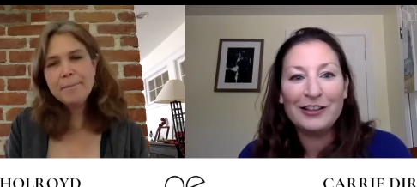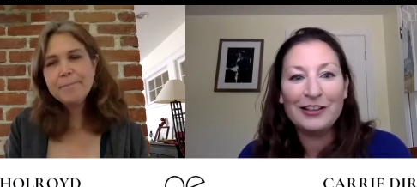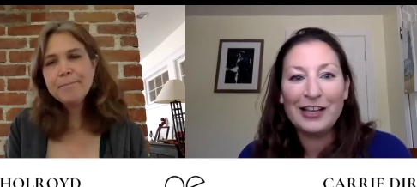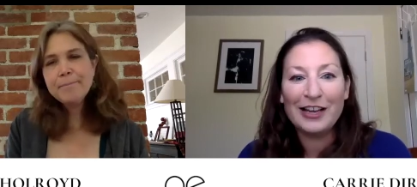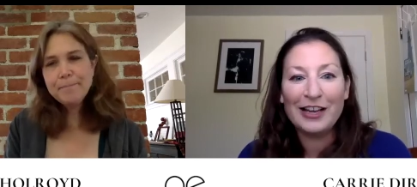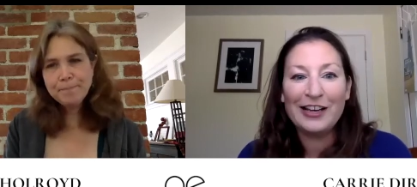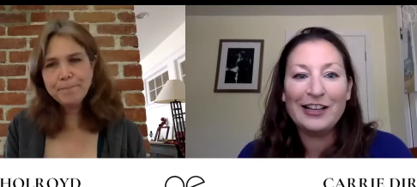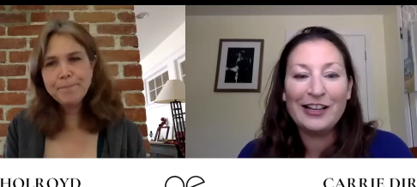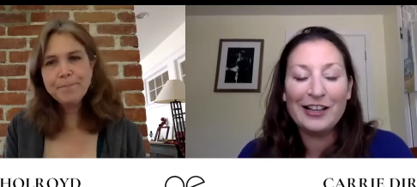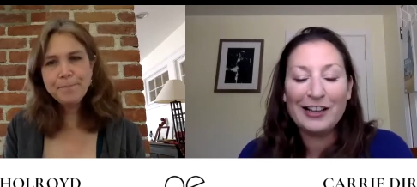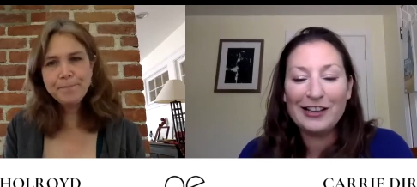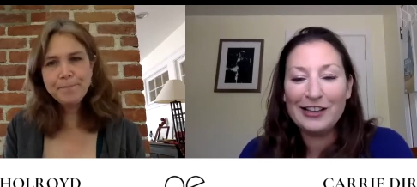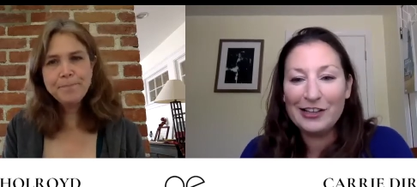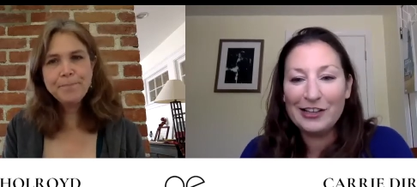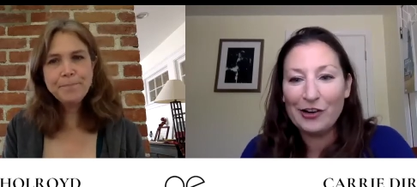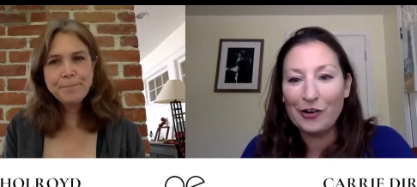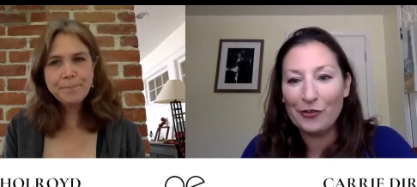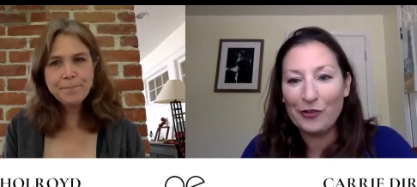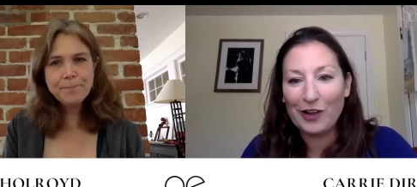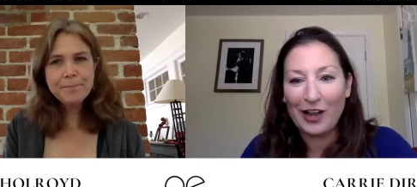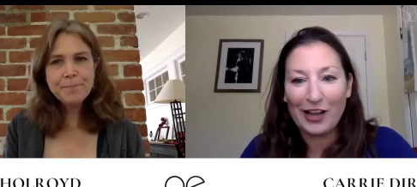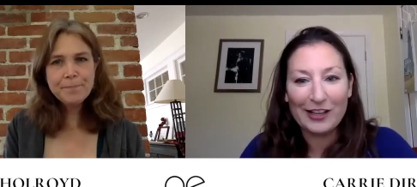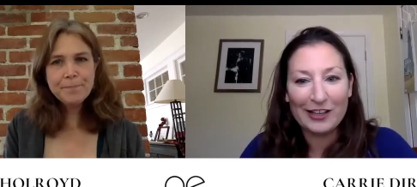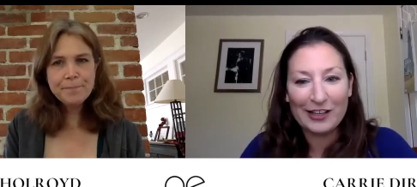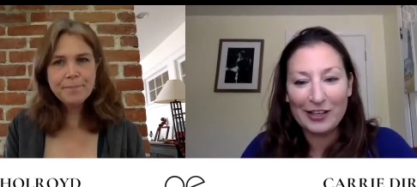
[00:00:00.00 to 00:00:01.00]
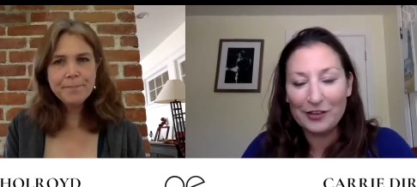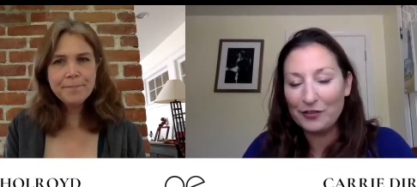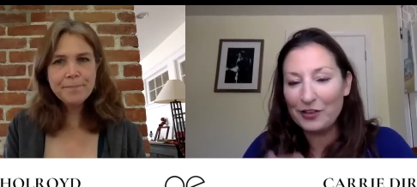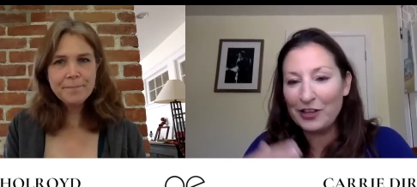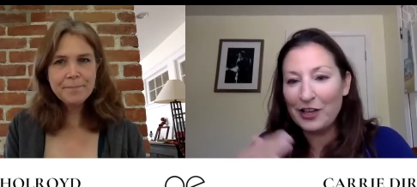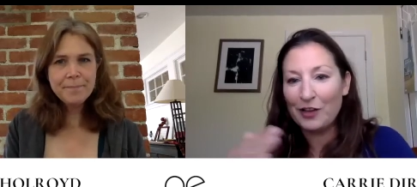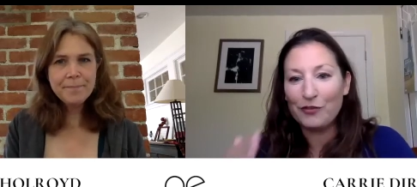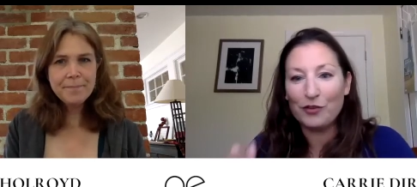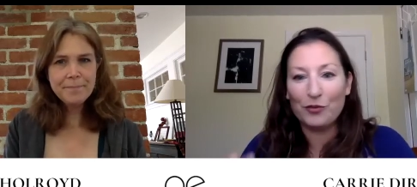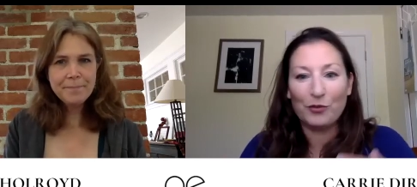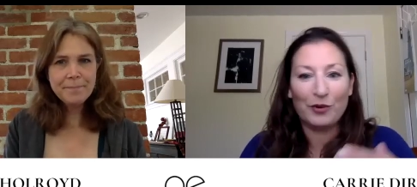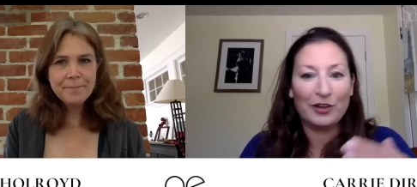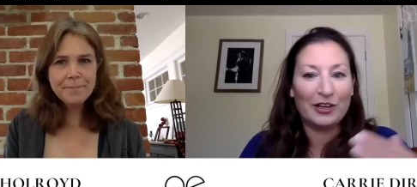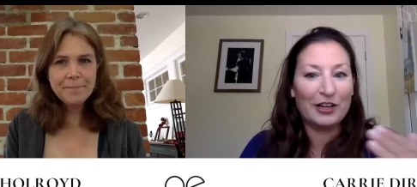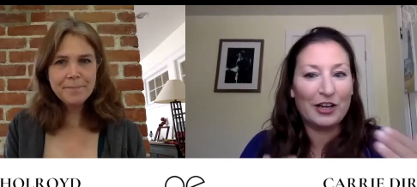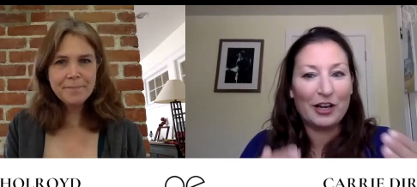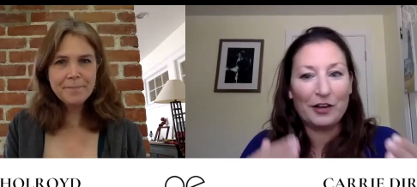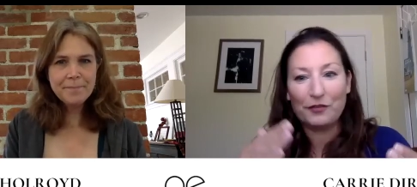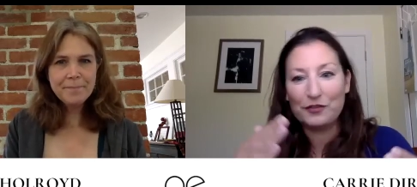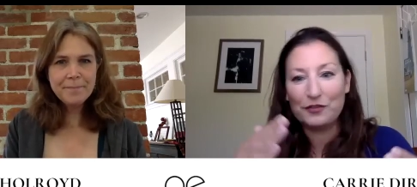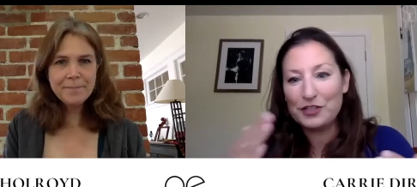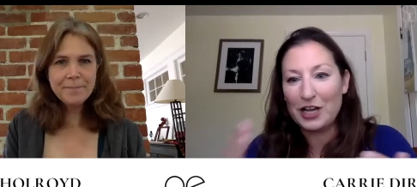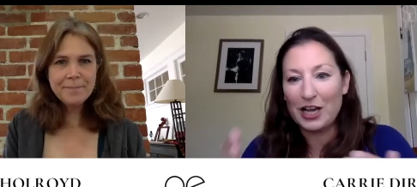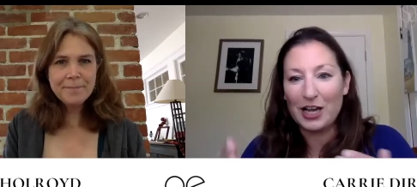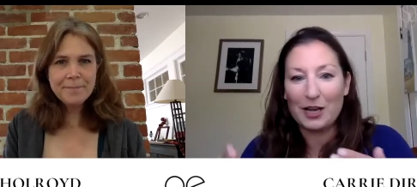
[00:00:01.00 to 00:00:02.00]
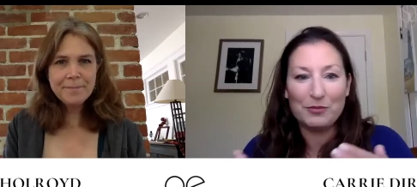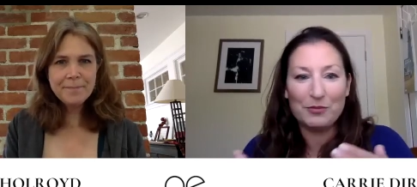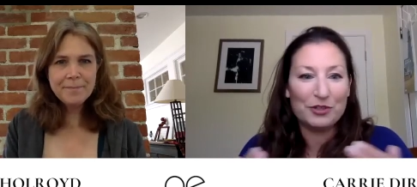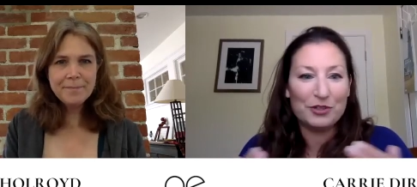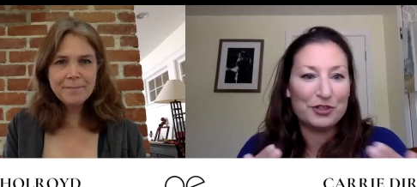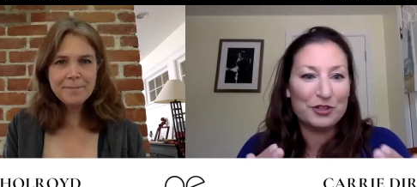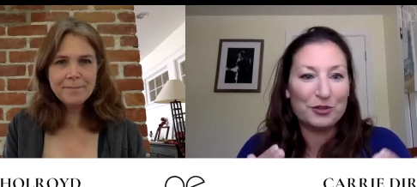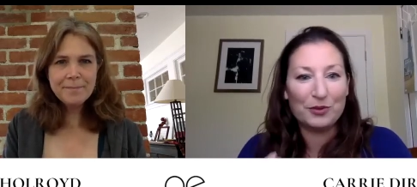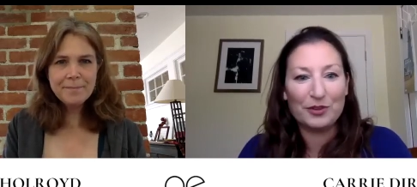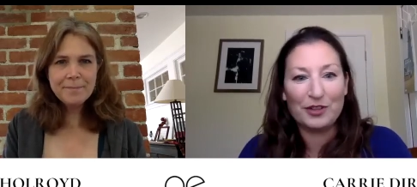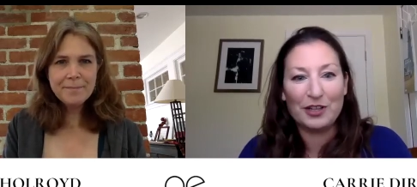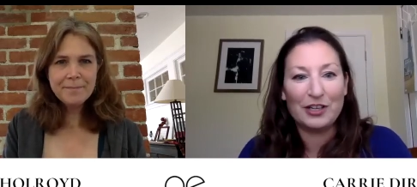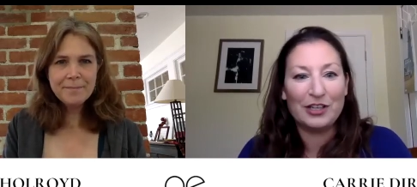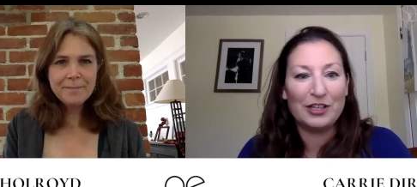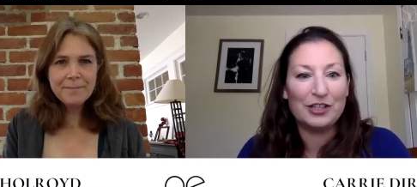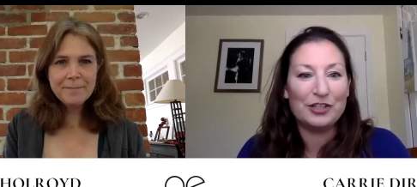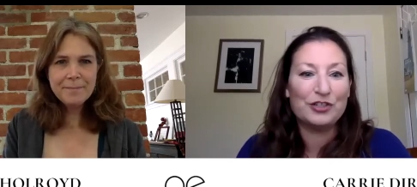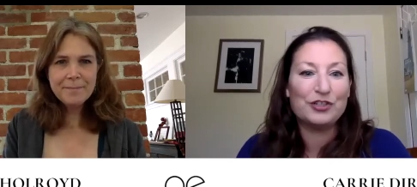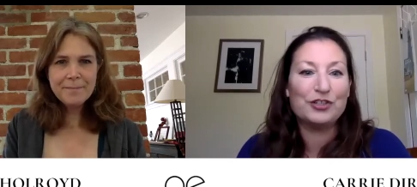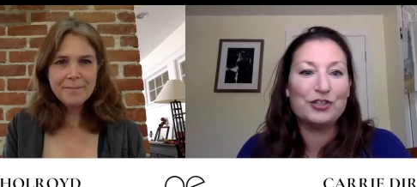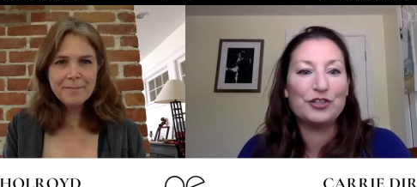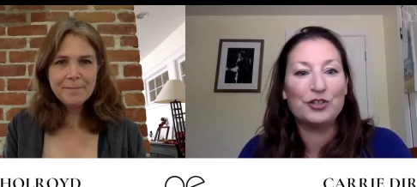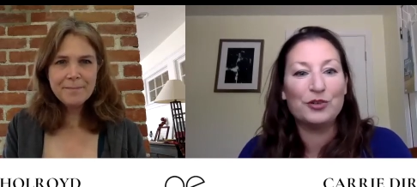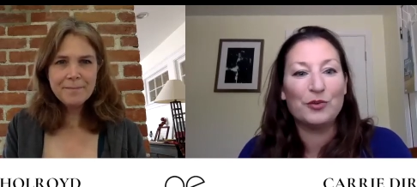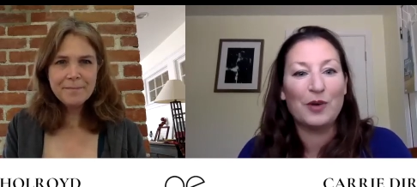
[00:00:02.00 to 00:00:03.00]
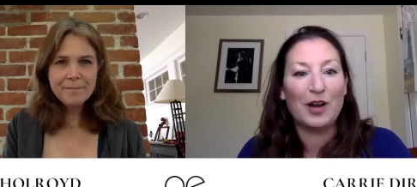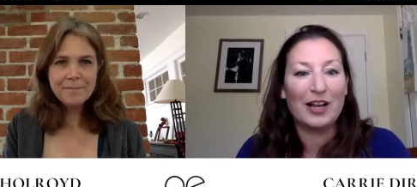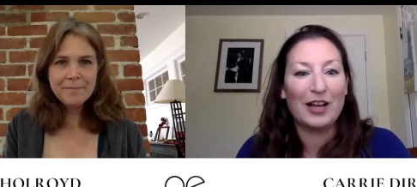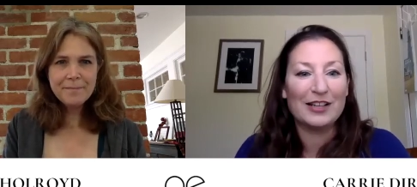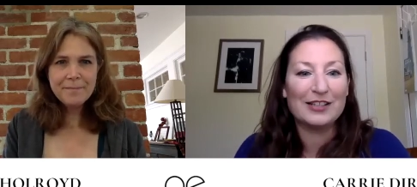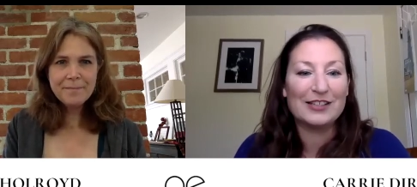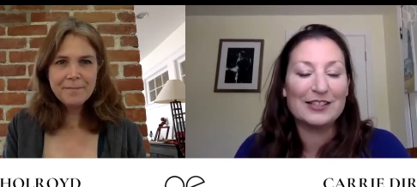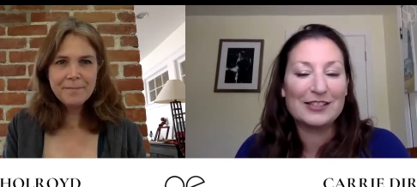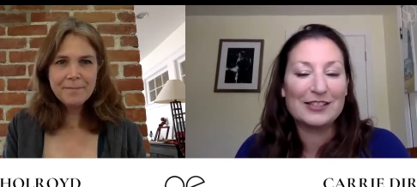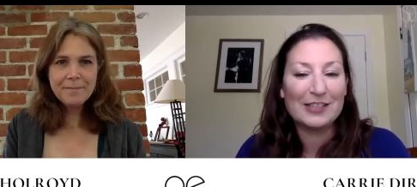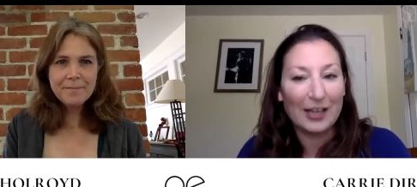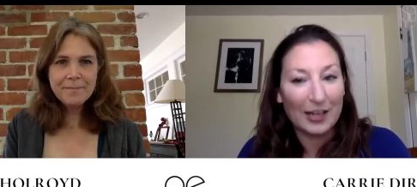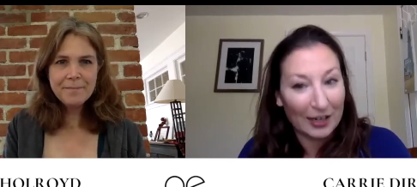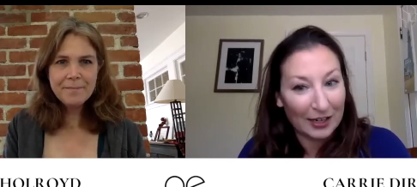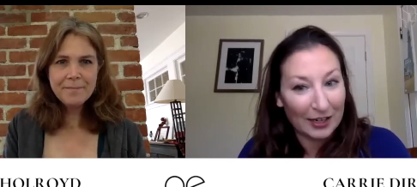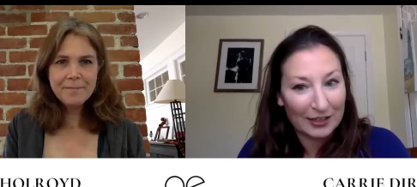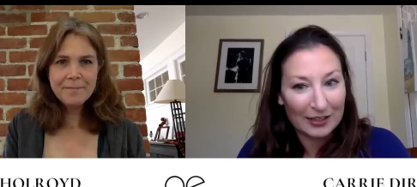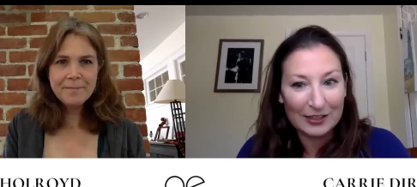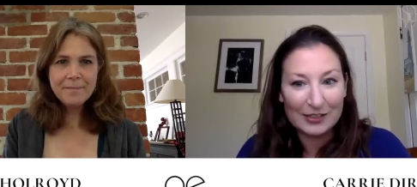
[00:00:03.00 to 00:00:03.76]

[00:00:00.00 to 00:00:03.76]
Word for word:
Speaker 1: getting you know giving everyone enough time to do what they need to do on site